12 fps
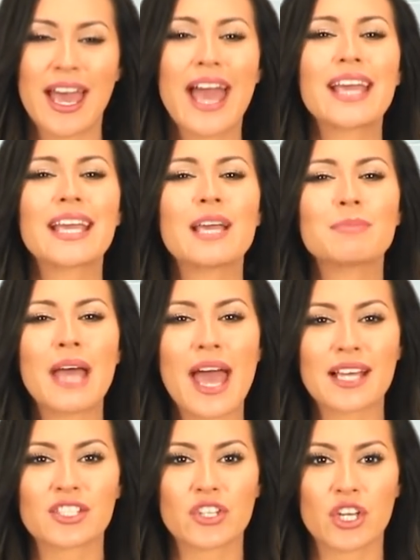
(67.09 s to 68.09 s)
and keep the
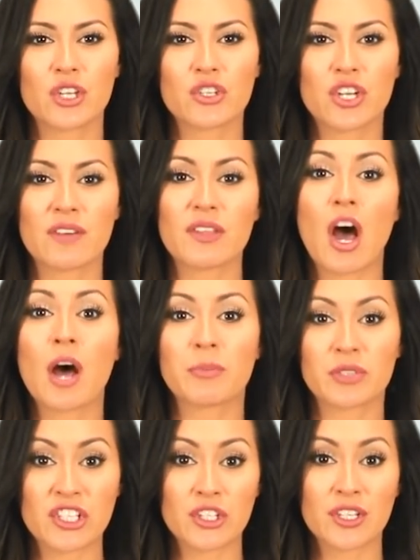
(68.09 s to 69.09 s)
execution of the
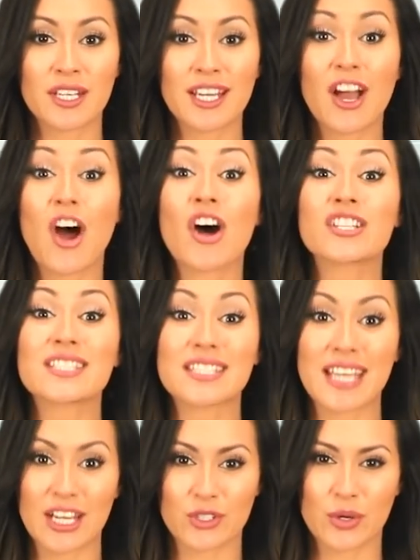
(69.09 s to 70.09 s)
opportunity on
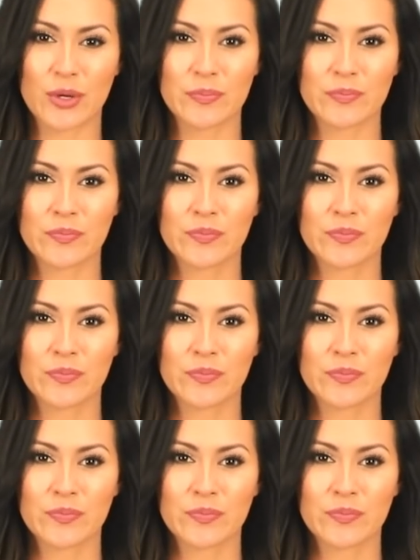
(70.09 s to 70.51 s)
schedule.